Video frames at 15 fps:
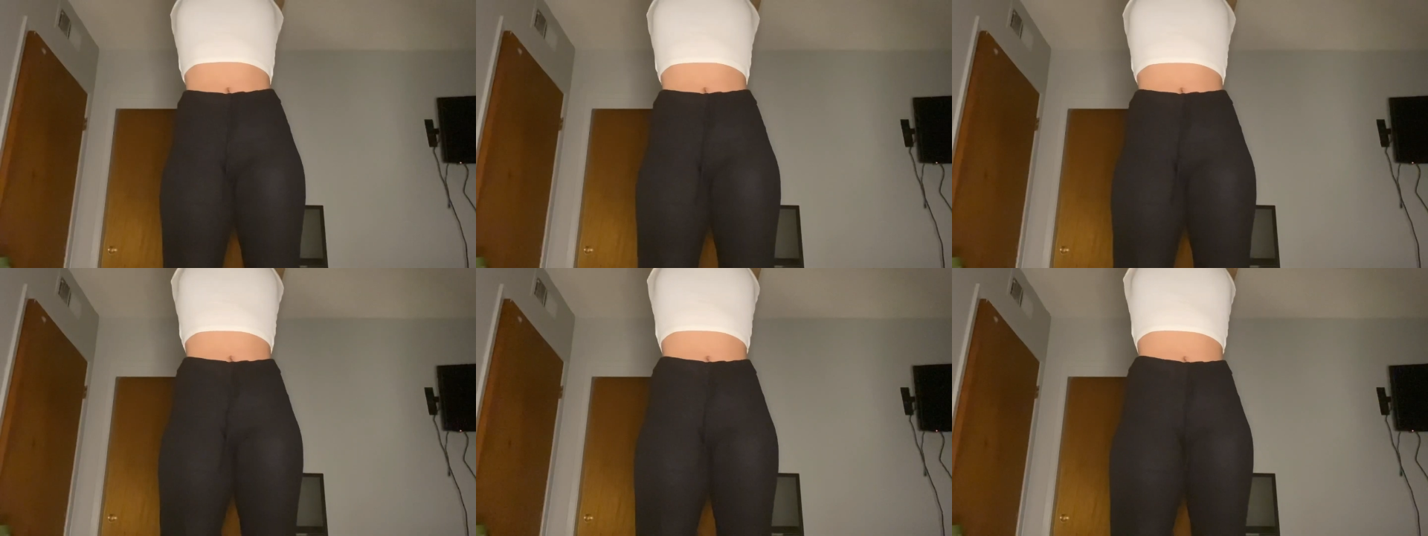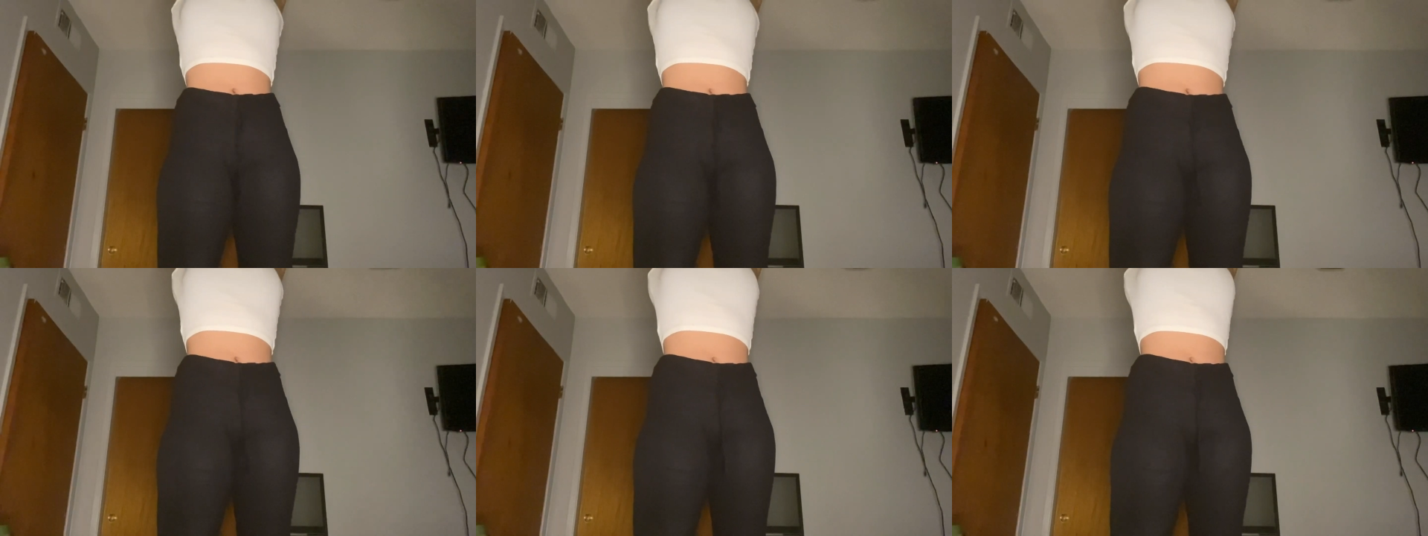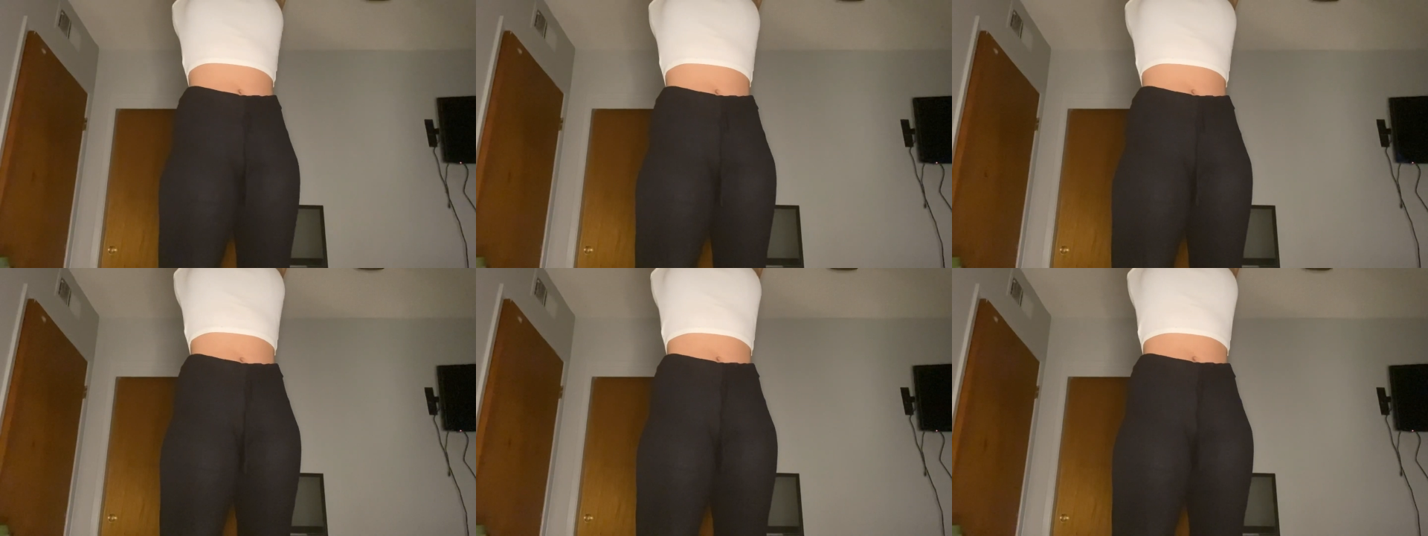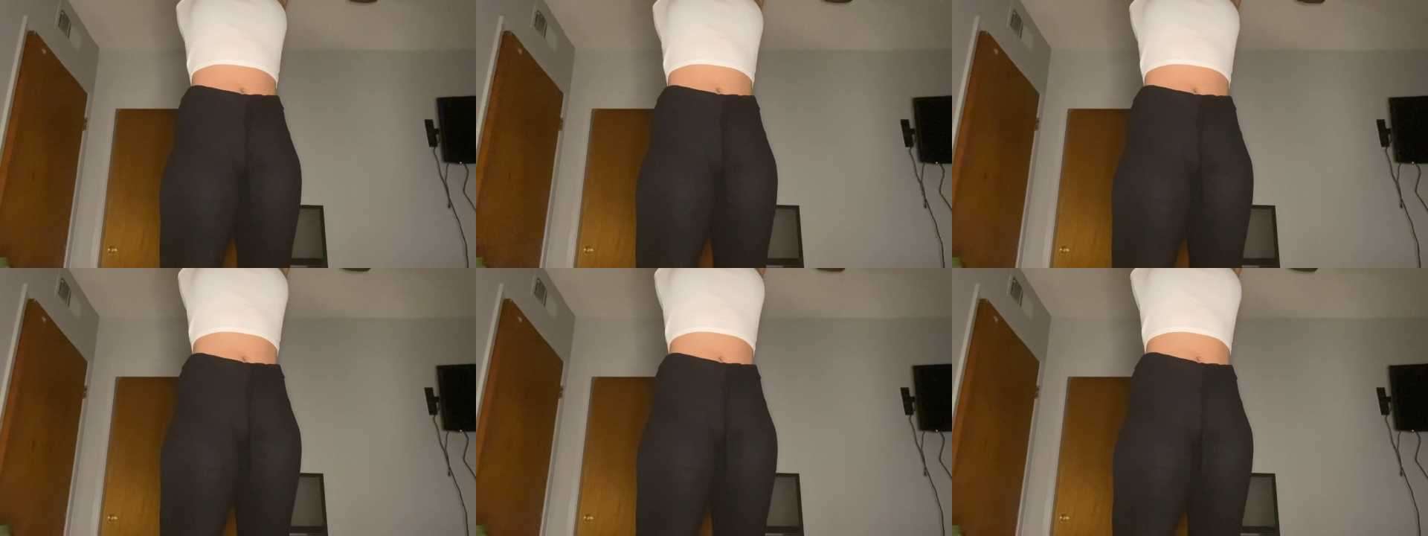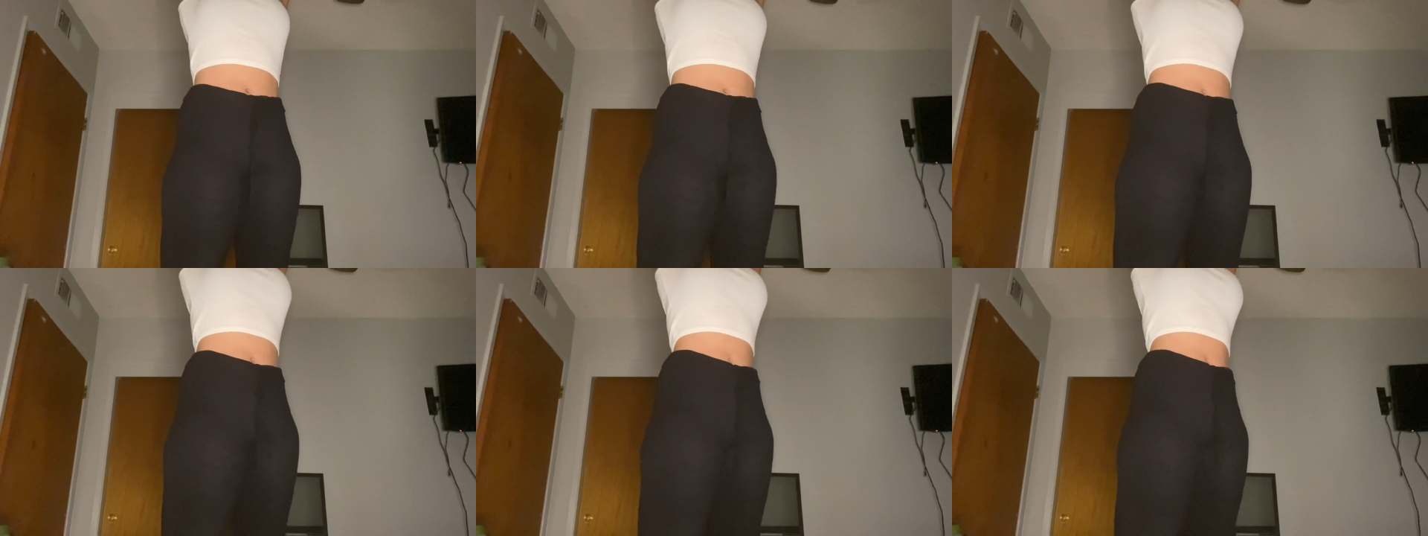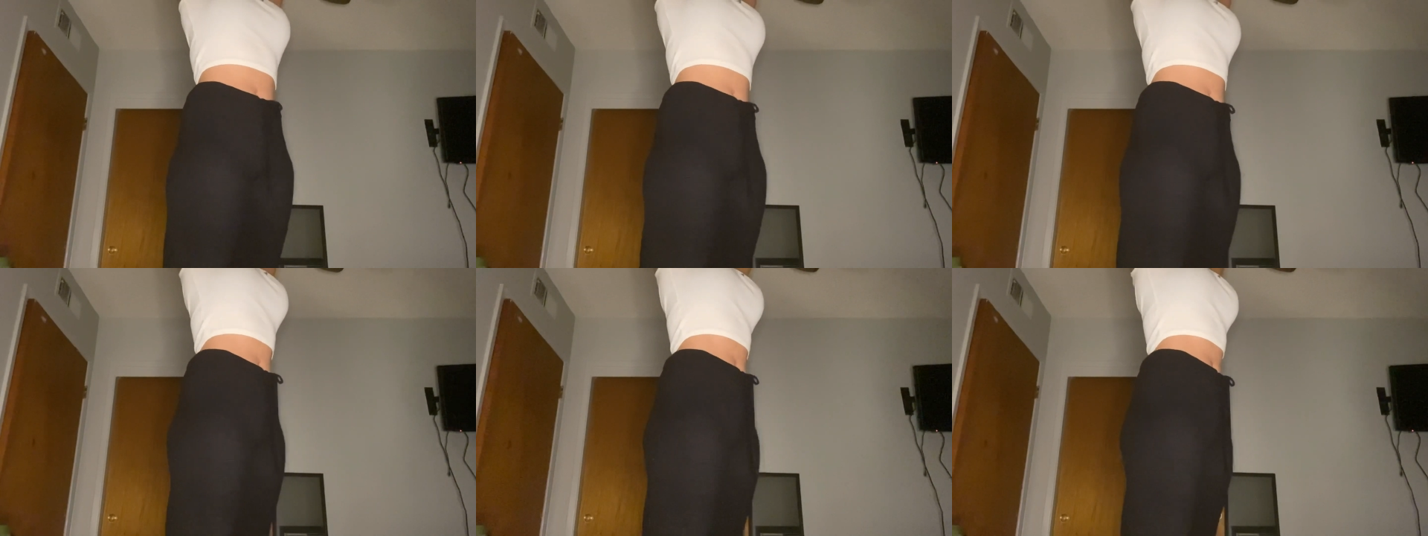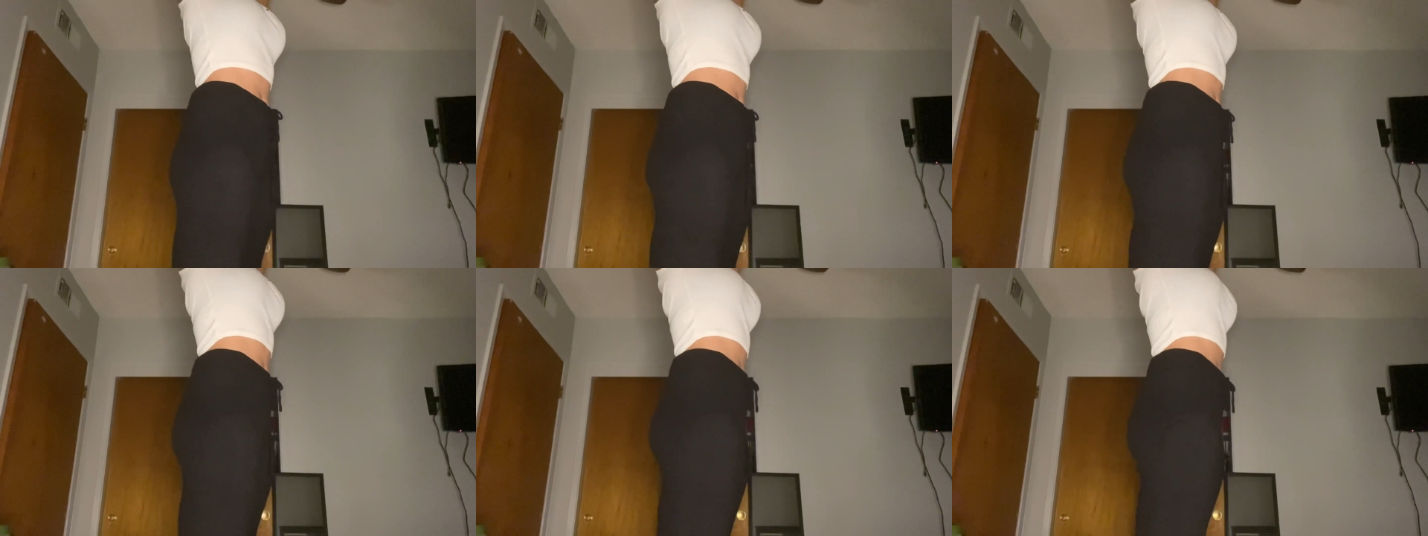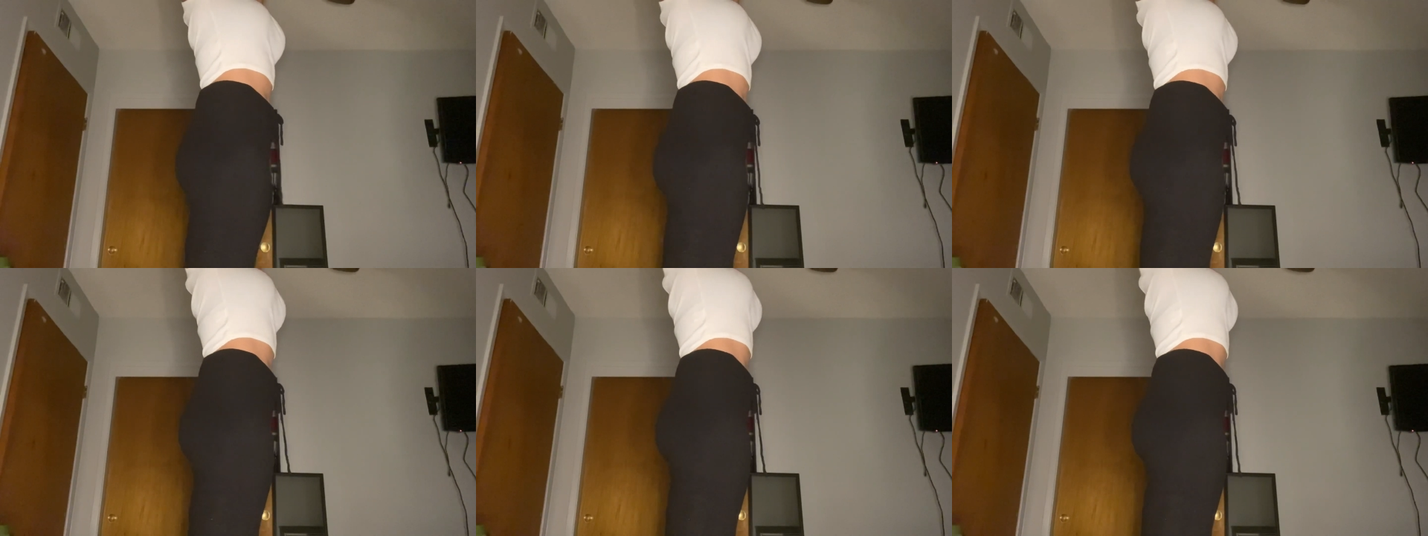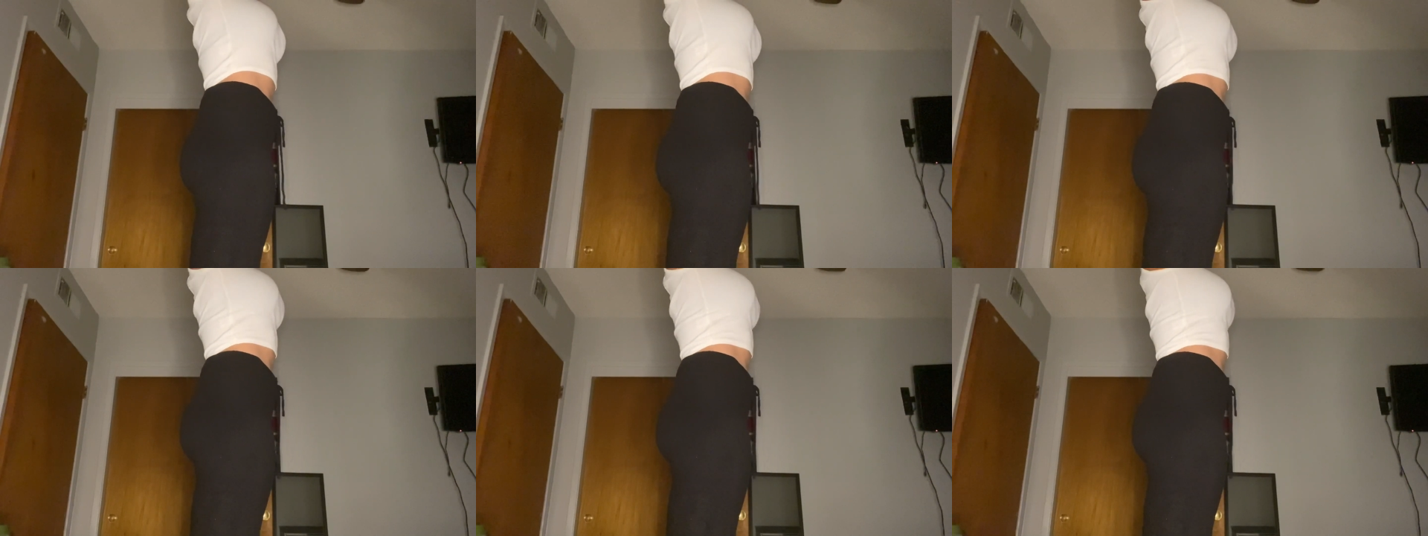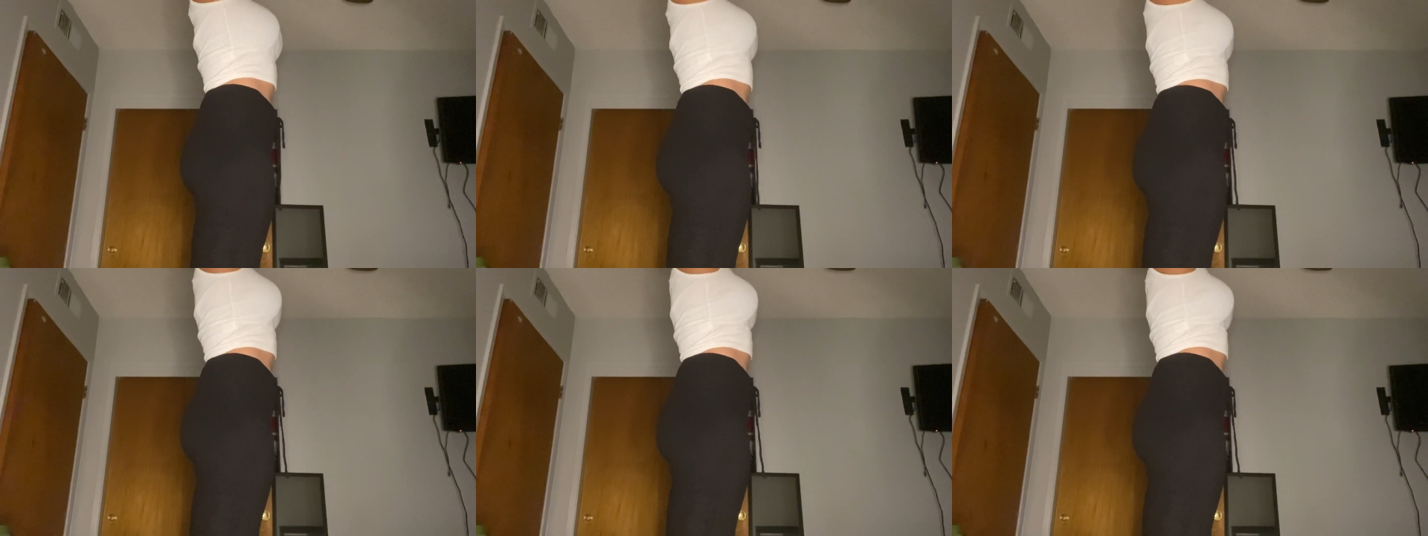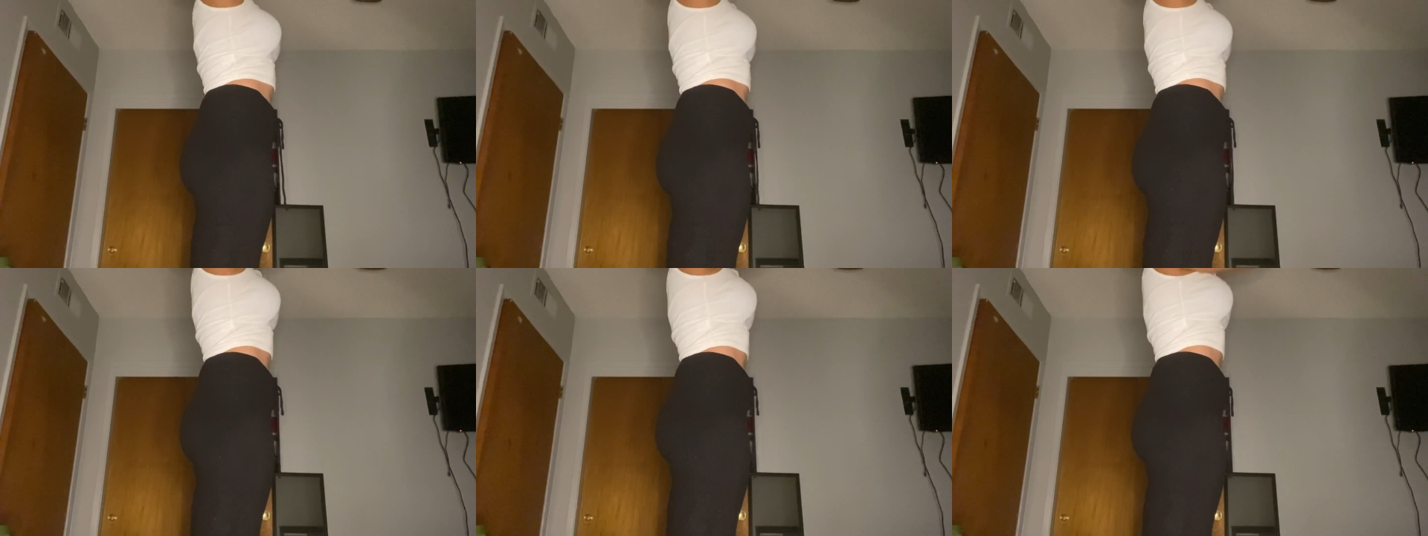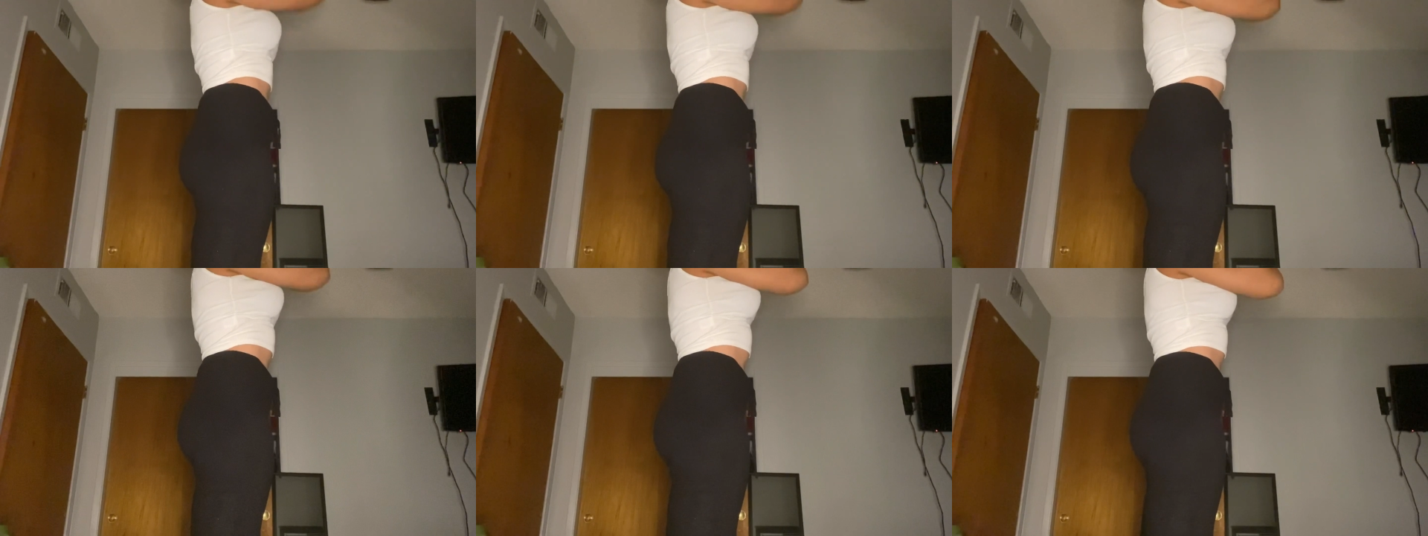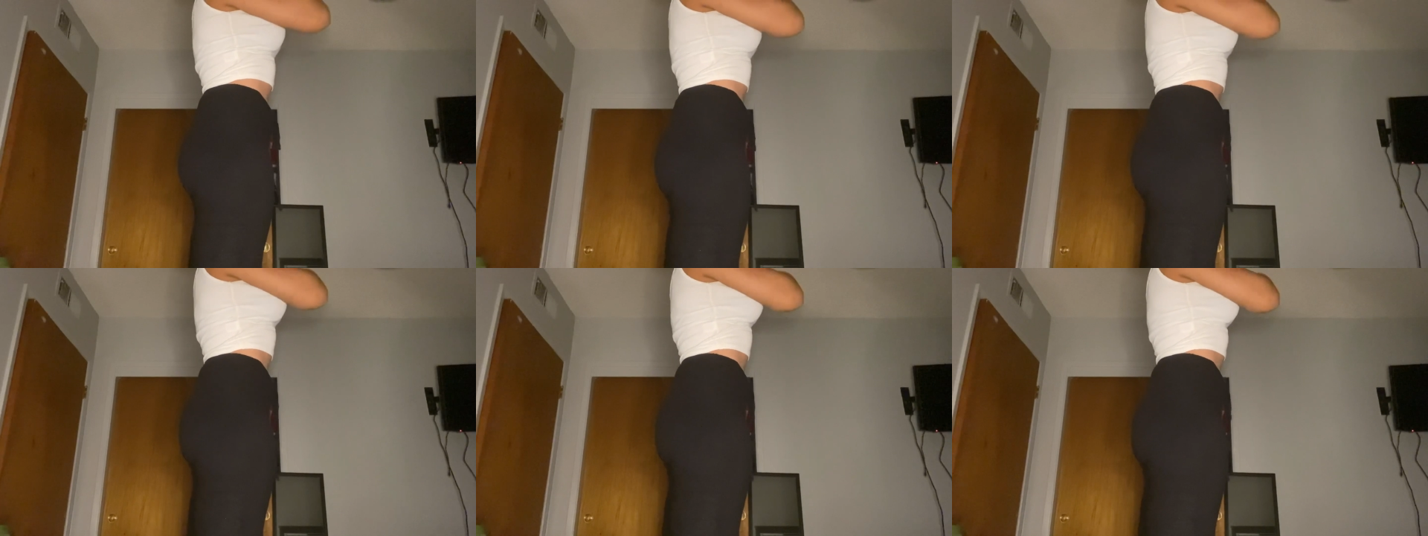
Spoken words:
(no speaker visible)